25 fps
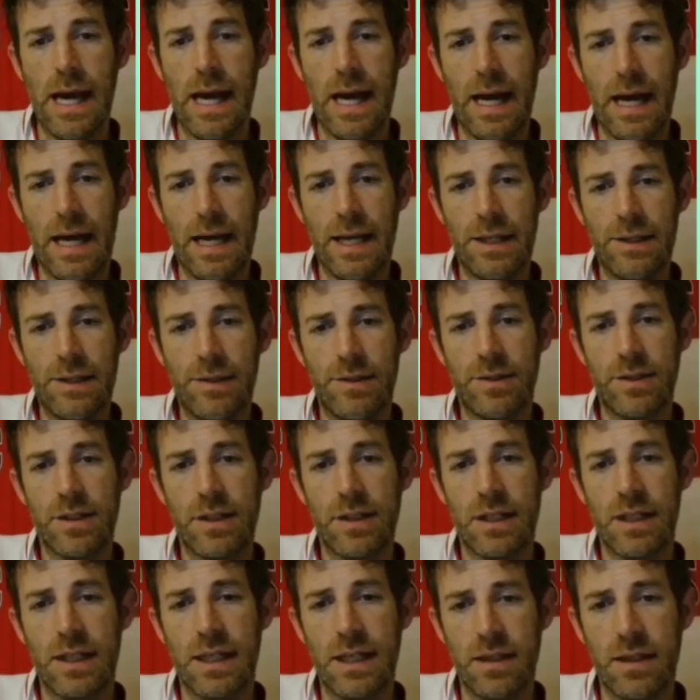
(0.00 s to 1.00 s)
and
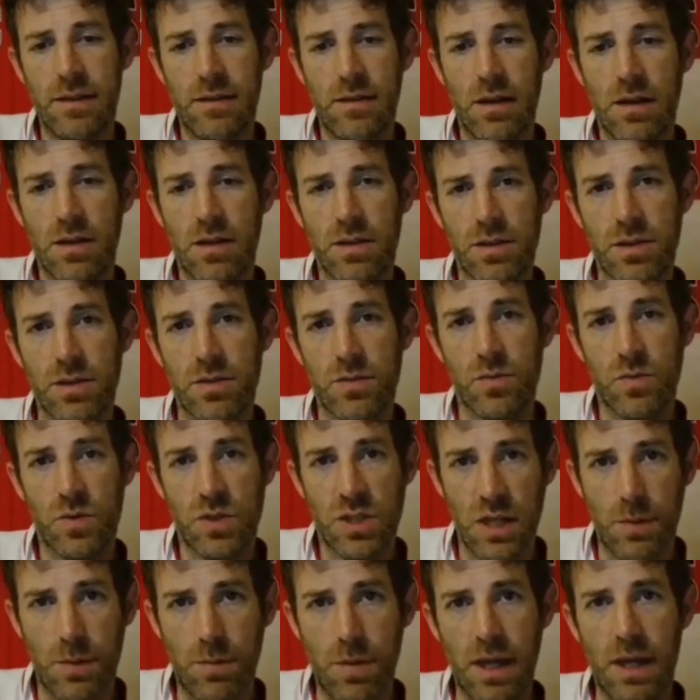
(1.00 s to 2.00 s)
he does
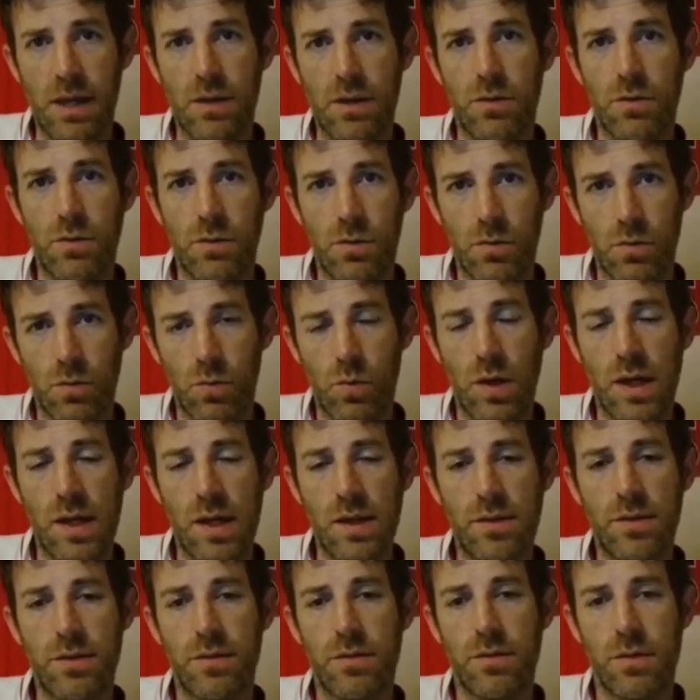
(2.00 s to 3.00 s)
chip in
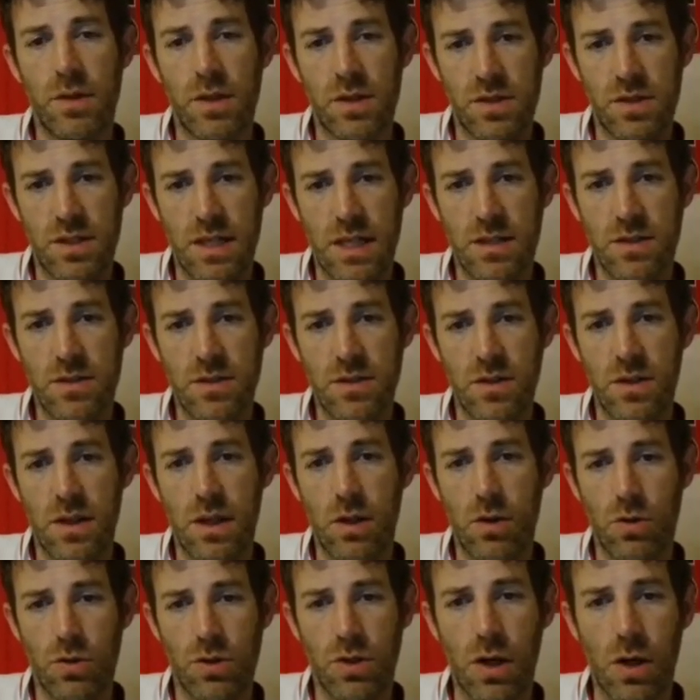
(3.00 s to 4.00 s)
with assists and
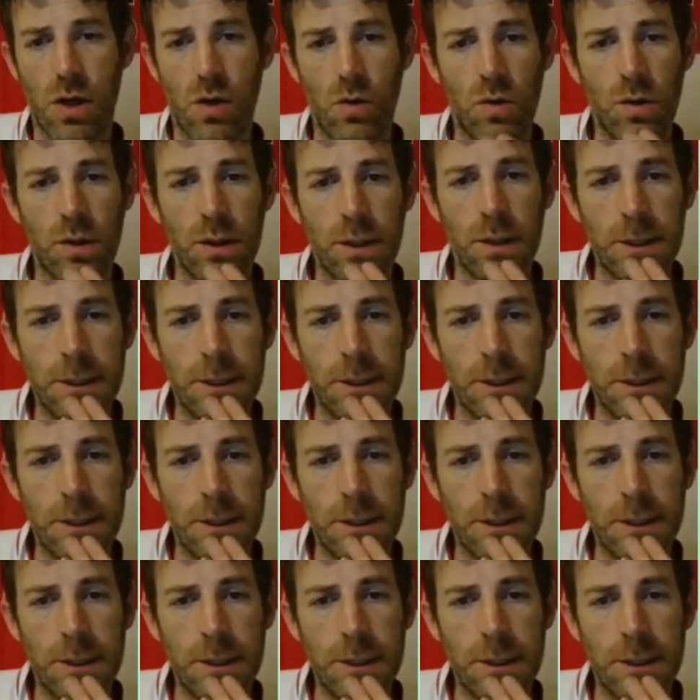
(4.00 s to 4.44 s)
the odd goal.